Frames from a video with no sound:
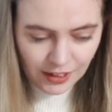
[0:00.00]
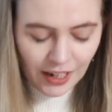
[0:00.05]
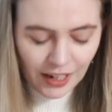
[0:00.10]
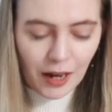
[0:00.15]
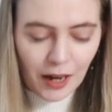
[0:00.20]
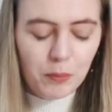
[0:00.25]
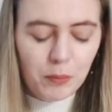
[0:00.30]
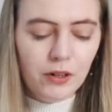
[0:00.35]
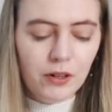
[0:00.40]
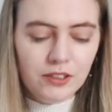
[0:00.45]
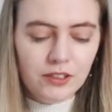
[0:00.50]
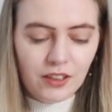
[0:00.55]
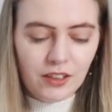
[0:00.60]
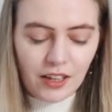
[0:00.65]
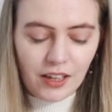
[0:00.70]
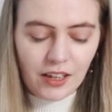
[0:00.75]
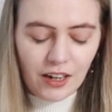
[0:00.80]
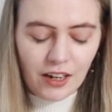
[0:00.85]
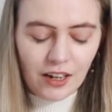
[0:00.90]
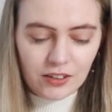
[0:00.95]
I appreciate
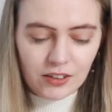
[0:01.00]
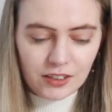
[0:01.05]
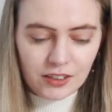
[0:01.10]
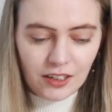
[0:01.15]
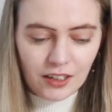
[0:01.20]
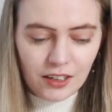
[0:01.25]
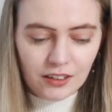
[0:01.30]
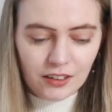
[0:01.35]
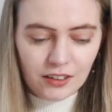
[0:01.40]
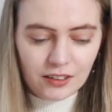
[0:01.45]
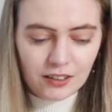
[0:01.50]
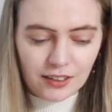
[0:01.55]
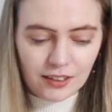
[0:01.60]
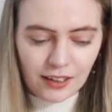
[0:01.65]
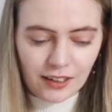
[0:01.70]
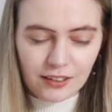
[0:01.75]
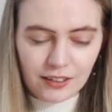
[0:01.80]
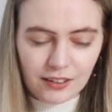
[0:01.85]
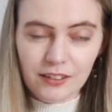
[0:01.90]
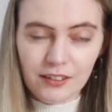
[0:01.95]
the hairstyle because
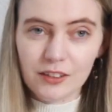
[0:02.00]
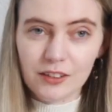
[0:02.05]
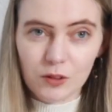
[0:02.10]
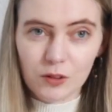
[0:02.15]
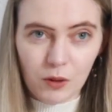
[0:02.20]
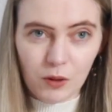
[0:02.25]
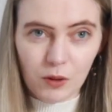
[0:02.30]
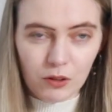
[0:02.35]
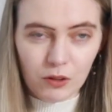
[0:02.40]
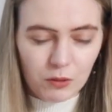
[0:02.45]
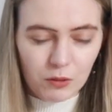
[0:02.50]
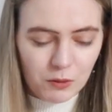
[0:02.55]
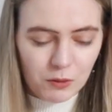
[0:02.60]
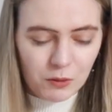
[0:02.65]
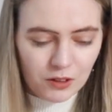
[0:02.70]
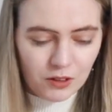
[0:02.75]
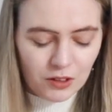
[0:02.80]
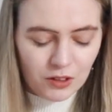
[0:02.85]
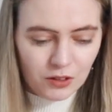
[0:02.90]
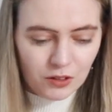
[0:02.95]
that's quite
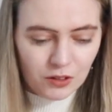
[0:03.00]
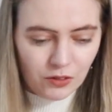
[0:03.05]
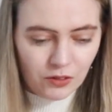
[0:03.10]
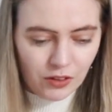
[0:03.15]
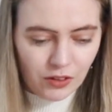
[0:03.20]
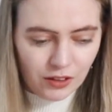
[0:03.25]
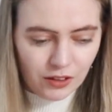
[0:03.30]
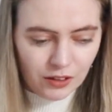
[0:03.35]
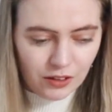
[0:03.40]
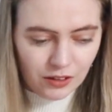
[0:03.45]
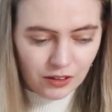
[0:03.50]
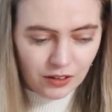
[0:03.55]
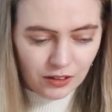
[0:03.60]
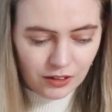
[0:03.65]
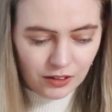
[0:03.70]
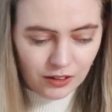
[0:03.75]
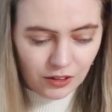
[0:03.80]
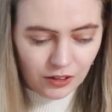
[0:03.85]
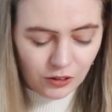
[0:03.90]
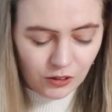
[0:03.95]
reminiscent of the
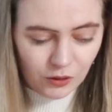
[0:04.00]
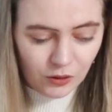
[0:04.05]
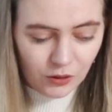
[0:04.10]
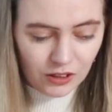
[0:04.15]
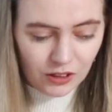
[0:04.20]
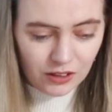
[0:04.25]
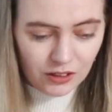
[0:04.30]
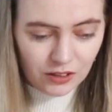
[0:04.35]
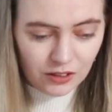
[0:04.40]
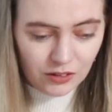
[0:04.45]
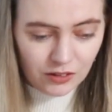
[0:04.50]
Dongles.